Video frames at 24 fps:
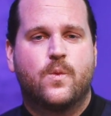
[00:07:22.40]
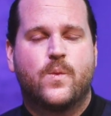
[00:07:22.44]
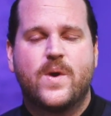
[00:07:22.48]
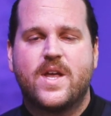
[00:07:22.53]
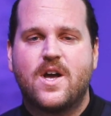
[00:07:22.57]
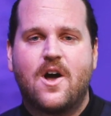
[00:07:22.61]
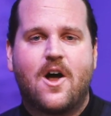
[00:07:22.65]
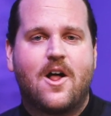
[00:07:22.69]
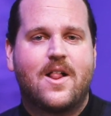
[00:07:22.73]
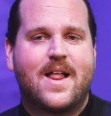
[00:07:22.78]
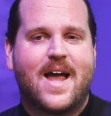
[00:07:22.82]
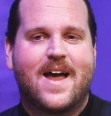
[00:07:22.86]
We
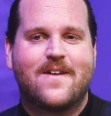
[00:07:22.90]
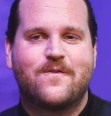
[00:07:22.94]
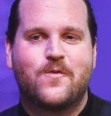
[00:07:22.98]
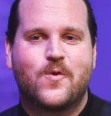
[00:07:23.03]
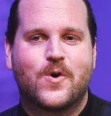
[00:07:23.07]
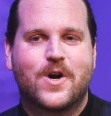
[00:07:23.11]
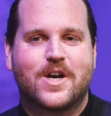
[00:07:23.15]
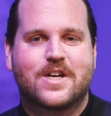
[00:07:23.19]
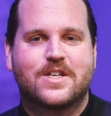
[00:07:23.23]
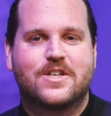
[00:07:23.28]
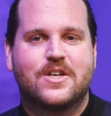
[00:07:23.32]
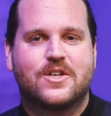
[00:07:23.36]
all have
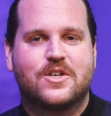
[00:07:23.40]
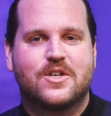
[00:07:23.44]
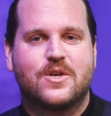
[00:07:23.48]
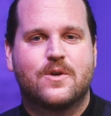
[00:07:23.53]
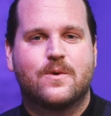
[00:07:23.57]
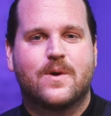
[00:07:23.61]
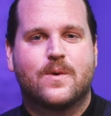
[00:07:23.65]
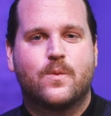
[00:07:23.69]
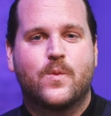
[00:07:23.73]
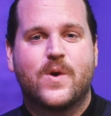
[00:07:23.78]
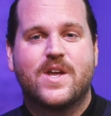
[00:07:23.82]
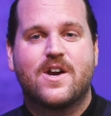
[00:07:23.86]
work to
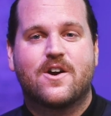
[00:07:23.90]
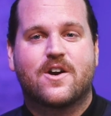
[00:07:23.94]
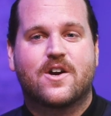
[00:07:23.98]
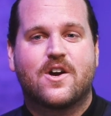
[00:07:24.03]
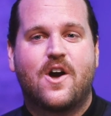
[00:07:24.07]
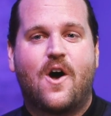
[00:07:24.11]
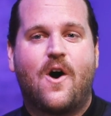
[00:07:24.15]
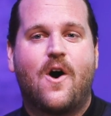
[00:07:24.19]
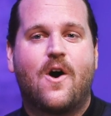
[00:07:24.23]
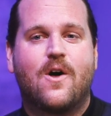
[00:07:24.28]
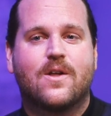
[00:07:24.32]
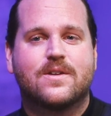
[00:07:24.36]
do, and we are
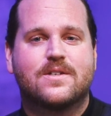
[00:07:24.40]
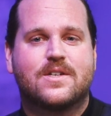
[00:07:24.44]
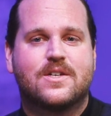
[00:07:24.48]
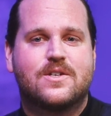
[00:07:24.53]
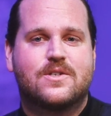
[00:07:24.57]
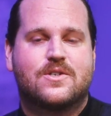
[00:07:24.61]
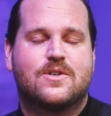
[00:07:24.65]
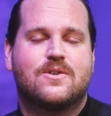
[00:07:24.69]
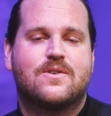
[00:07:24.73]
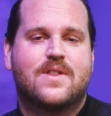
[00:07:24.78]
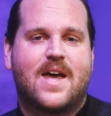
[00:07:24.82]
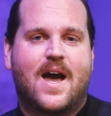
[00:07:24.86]
called to
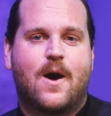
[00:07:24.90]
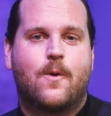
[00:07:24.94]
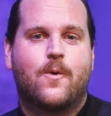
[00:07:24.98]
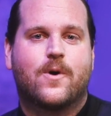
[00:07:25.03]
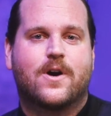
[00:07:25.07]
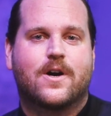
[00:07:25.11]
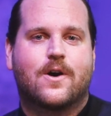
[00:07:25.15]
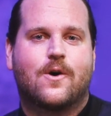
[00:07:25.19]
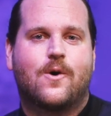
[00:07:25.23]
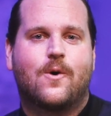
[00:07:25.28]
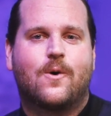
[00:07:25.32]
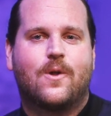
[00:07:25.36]
do that
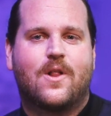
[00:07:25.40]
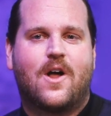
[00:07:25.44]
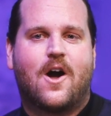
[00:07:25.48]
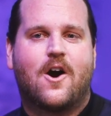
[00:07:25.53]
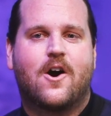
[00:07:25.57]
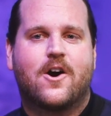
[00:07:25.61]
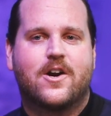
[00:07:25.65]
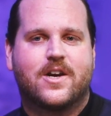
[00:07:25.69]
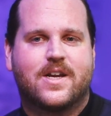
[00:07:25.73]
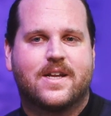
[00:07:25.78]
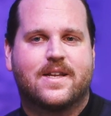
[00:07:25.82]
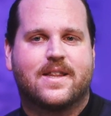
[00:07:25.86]
work
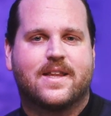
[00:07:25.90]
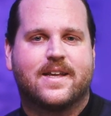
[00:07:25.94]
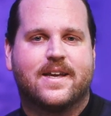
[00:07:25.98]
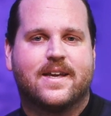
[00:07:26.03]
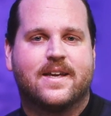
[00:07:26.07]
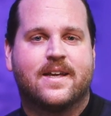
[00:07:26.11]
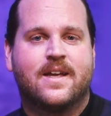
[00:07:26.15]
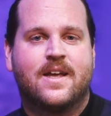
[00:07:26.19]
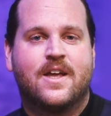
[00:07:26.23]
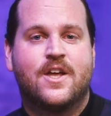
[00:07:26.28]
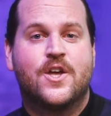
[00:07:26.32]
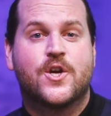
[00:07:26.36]

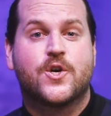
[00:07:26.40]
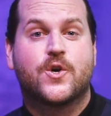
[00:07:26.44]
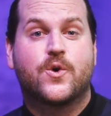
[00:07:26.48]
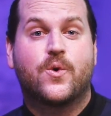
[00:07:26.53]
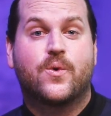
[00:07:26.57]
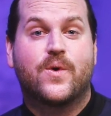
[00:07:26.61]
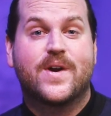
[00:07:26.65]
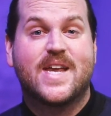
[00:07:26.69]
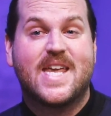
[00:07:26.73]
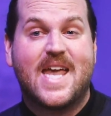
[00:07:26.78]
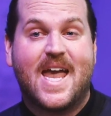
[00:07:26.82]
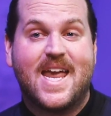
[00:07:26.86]
wholeheartedly,
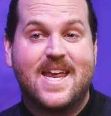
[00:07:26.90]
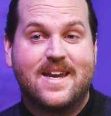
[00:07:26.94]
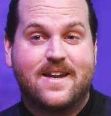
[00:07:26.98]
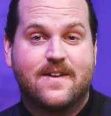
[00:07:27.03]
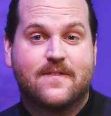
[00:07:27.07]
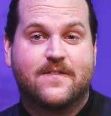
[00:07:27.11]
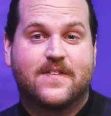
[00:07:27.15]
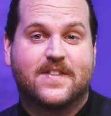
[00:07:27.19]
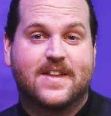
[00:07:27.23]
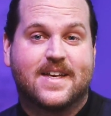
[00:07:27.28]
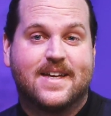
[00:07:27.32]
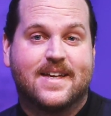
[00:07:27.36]

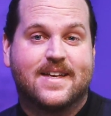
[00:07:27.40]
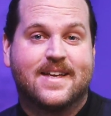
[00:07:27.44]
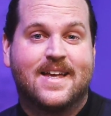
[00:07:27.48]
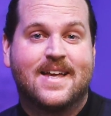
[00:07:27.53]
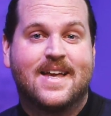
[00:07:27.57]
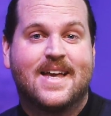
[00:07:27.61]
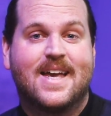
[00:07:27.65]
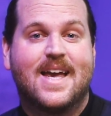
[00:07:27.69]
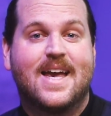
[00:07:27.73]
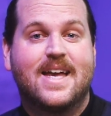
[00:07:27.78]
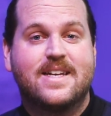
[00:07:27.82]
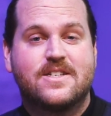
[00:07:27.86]
creatively,
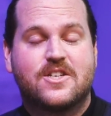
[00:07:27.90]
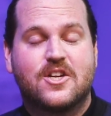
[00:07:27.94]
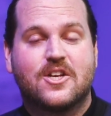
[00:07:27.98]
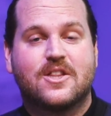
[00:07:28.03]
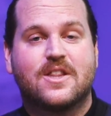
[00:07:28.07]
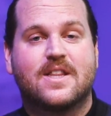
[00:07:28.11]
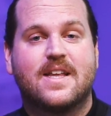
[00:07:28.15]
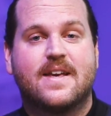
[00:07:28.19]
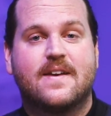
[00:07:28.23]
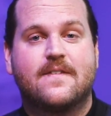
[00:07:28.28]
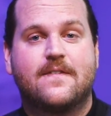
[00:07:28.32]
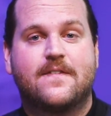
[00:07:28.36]
and to
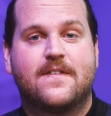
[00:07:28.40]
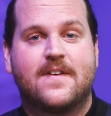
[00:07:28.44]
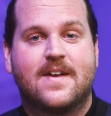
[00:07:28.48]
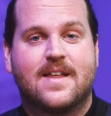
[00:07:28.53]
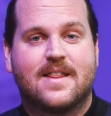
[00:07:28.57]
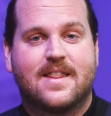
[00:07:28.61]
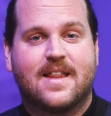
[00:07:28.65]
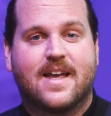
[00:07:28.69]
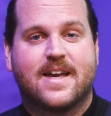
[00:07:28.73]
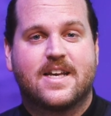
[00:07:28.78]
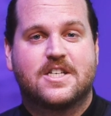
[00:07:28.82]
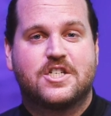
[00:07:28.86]
live
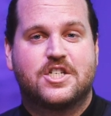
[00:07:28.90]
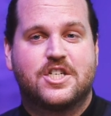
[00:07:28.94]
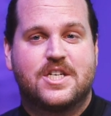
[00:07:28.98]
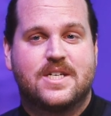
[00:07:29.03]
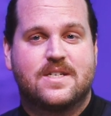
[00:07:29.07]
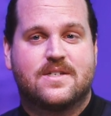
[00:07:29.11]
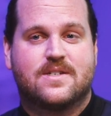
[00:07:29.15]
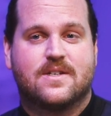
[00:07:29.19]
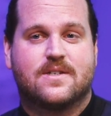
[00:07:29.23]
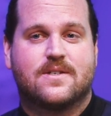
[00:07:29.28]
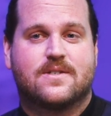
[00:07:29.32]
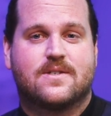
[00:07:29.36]
like
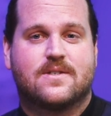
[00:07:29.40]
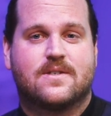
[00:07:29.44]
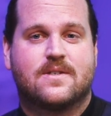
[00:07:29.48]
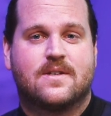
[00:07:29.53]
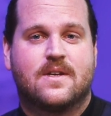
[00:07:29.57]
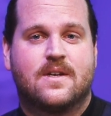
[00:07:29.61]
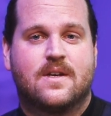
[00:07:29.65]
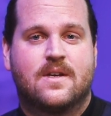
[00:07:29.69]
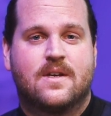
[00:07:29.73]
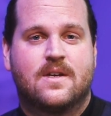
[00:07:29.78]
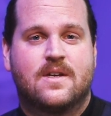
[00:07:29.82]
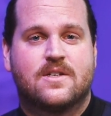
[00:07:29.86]
Jesus.
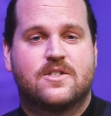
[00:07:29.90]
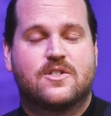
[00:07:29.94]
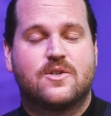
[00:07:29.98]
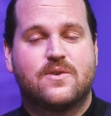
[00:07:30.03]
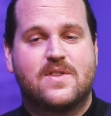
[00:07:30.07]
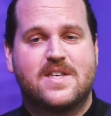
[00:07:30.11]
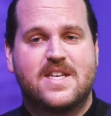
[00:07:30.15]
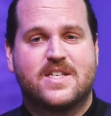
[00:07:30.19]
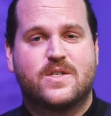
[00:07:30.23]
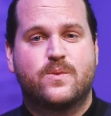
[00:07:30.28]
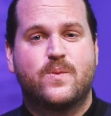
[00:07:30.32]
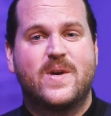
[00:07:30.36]
So
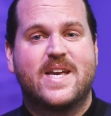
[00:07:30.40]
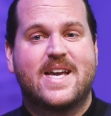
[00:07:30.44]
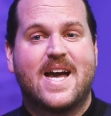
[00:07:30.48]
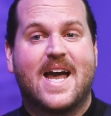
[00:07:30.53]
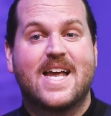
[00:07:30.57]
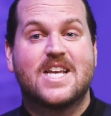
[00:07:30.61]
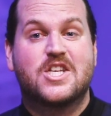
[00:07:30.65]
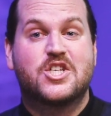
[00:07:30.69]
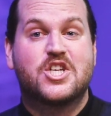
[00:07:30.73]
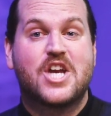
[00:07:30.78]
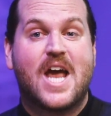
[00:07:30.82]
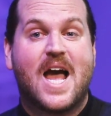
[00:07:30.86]
this week,
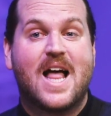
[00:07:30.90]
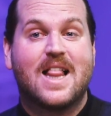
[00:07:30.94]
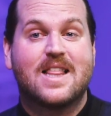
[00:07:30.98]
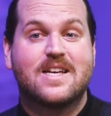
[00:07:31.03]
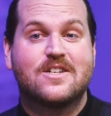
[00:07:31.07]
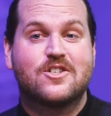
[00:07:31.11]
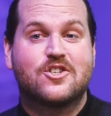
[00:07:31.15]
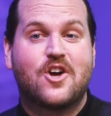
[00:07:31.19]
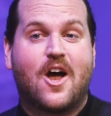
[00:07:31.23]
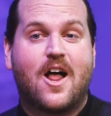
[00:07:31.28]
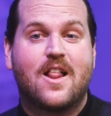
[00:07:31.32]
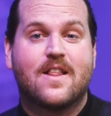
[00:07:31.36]
I
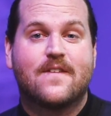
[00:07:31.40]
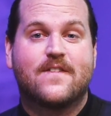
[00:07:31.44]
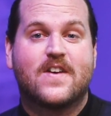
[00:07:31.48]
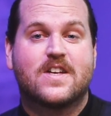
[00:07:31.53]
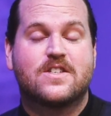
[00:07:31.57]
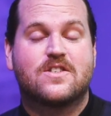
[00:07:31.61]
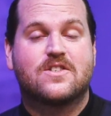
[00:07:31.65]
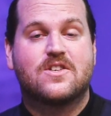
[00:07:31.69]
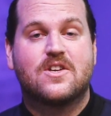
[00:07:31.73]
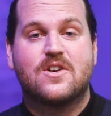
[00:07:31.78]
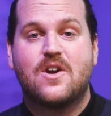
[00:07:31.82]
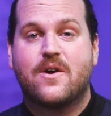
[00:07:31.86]
challenge all of
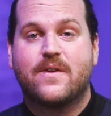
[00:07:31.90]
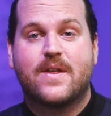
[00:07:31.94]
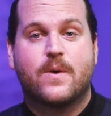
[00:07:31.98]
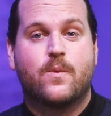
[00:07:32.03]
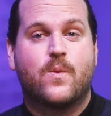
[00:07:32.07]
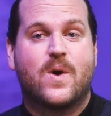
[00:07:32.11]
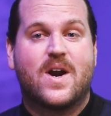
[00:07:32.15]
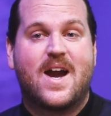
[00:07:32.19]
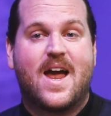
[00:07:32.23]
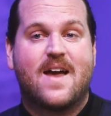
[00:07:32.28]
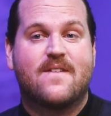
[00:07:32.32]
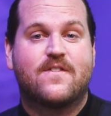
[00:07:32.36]
us to know that
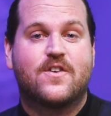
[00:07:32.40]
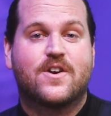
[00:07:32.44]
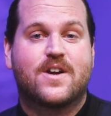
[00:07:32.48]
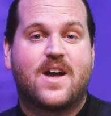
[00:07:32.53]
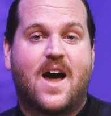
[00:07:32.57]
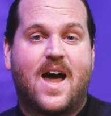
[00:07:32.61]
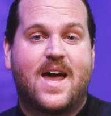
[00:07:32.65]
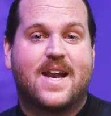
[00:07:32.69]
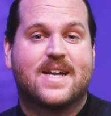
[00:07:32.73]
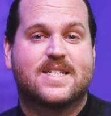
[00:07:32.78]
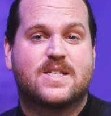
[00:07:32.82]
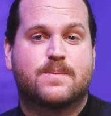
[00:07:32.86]
wherever
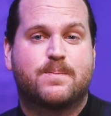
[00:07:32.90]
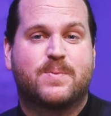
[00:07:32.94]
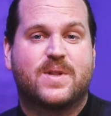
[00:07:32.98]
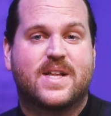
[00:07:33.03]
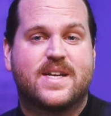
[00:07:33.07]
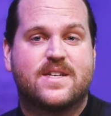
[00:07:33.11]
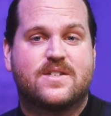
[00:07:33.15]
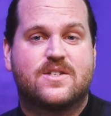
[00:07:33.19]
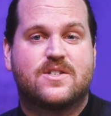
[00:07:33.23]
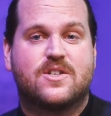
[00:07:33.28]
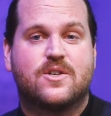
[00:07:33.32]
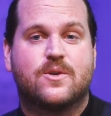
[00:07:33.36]
God has
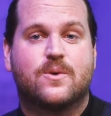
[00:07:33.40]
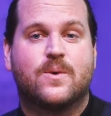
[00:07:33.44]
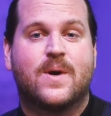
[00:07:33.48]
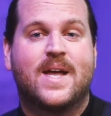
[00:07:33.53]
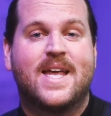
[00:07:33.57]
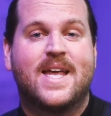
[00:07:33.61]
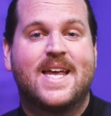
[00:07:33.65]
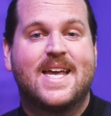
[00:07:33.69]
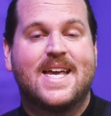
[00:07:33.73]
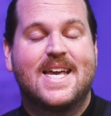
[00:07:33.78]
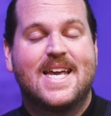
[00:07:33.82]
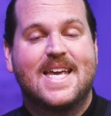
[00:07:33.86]
placed you,
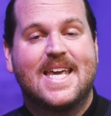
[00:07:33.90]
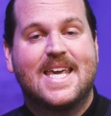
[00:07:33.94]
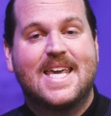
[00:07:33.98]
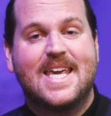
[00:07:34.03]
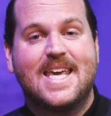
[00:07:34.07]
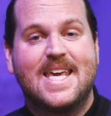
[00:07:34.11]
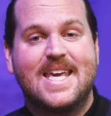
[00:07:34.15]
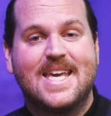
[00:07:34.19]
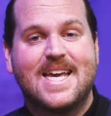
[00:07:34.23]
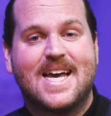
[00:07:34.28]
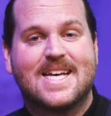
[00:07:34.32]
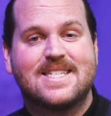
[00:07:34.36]

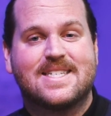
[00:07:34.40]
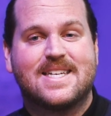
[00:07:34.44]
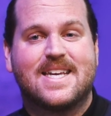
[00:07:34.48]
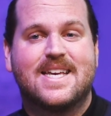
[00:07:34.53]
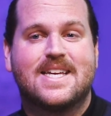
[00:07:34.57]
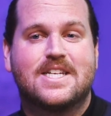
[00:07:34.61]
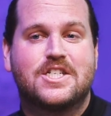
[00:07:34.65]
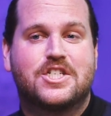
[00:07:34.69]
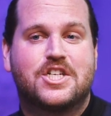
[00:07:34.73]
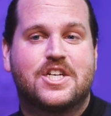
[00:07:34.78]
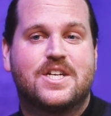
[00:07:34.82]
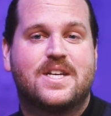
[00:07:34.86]
He has
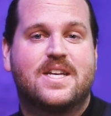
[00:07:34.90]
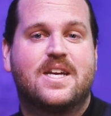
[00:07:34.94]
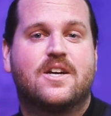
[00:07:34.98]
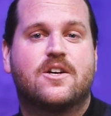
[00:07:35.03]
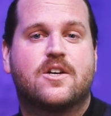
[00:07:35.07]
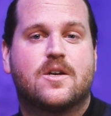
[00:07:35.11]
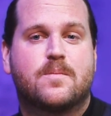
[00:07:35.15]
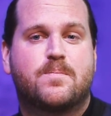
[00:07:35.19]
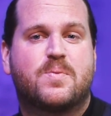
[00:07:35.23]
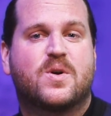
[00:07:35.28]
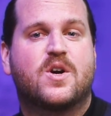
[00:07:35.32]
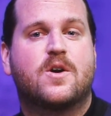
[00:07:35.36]

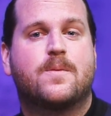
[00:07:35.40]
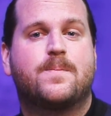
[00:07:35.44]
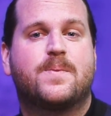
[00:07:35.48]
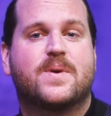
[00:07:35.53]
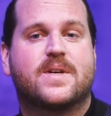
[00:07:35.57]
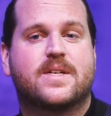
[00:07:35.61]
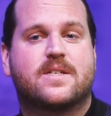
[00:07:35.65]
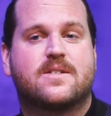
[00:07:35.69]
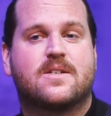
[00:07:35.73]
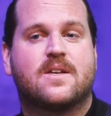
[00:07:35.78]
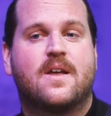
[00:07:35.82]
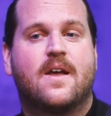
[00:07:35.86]
engineered a
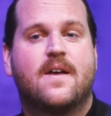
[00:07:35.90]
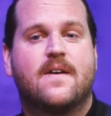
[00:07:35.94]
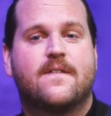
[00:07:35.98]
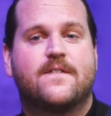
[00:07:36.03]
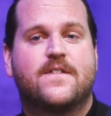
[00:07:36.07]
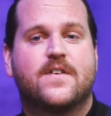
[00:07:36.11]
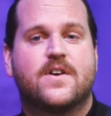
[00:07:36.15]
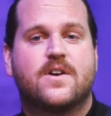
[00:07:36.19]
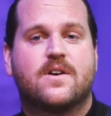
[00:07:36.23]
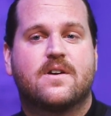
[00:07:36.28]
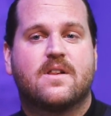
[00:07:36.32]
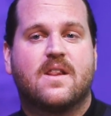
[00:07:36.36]
purpose
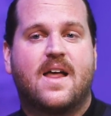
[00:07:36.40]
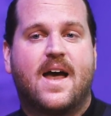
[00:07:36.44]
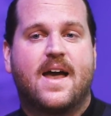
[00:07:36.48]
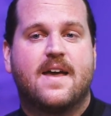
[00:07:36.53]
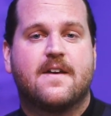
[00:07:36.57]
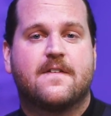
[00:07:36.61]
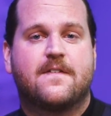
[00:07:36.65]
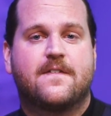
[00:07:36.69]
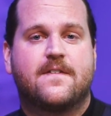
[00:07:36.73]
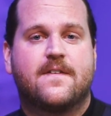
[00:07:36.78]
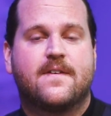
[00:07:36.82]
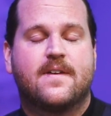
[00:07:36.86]
for your
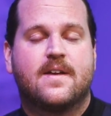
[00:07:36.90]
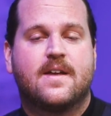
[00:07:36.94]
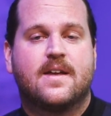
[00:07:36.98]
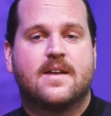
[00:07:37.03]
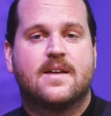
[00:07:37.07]
life.